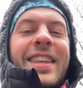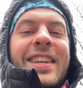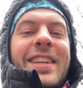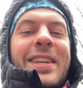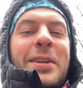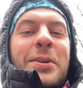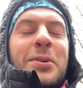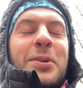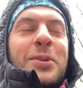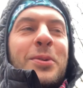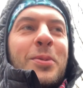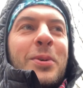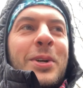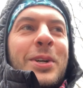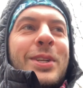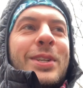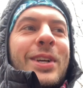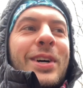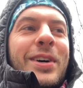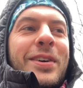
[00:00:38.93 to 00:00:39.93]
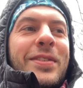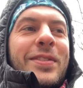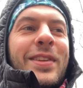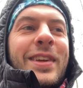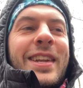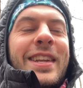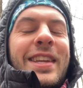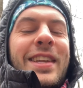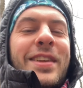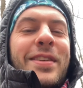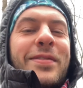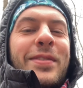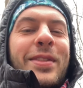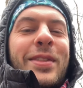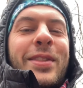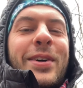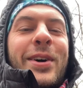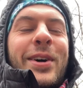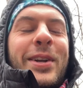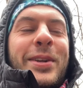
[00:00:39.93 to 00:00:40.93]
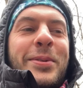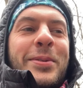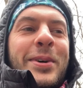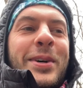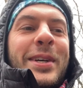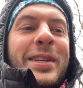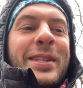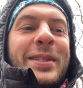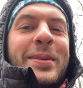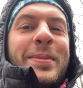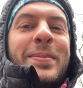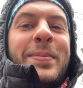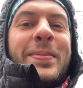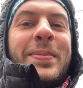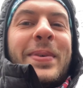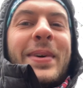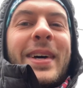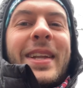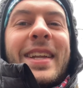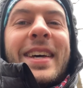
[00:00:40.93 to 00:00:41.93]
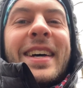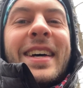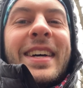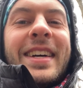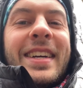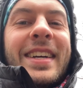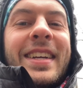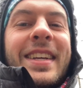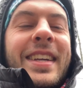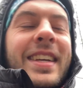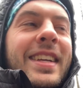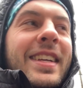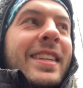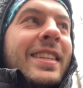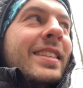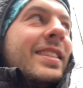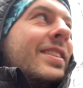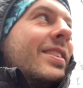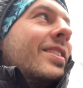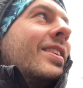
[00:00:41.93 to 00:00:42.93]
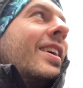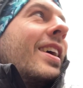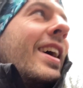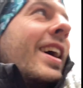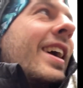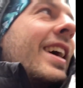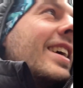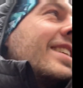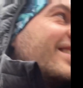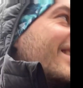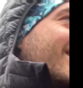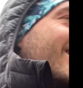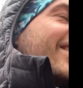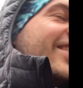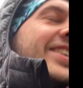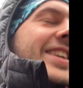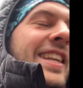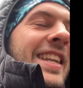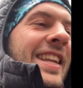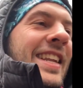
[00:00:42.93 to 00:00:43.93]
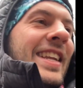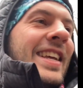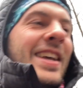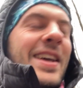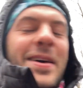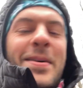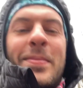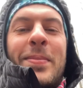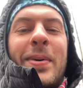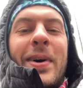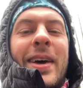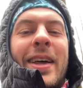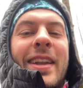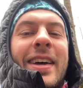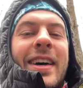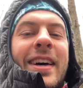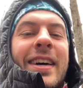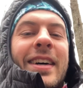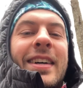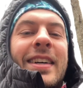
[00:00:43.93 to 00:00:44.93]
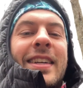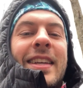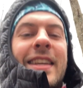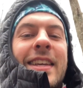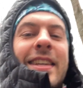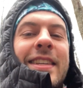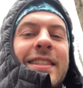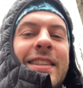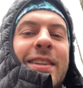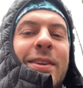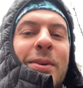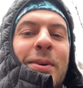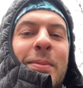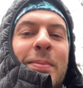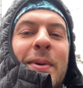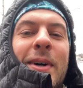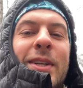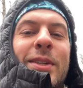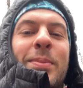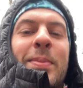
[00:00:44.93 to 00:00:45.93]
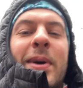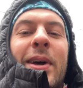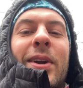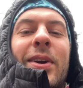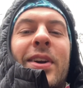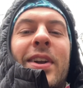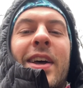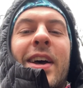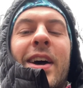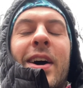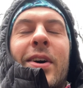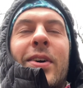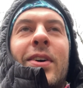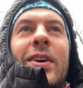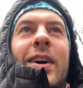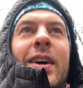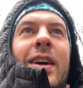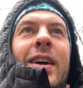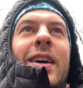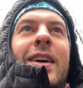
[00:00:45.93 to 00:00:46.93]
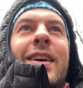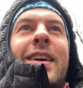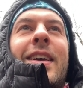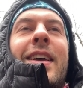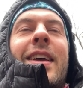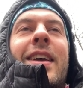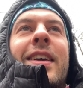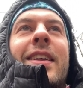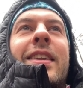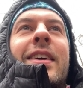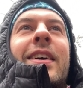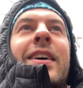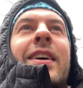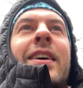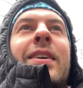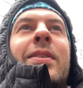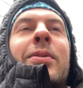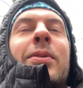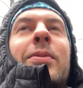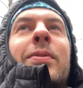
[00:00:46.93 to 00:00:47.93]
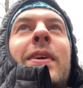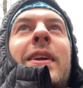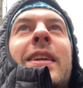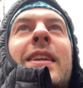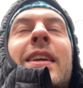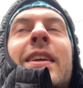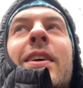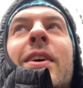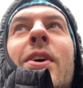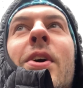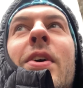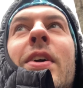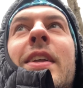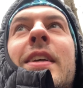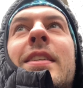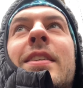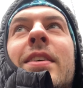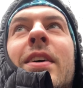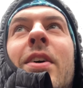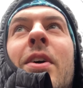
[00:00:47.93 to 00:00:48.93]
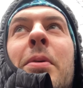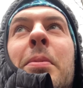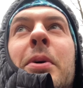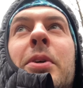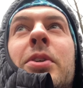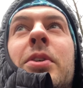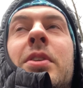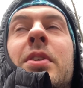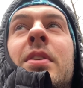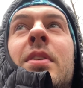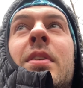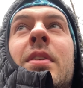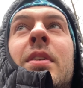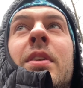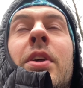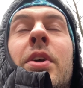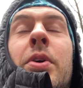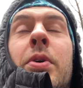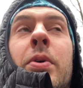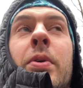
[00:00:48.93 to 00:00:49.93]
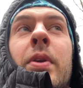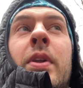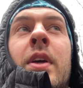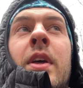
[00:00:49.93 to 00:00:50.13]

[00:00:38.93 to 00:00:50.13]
he was worse off than he even thought he was. But hey, how's it going? But he's doing much better now. And we're ready to get going. It's almost noon.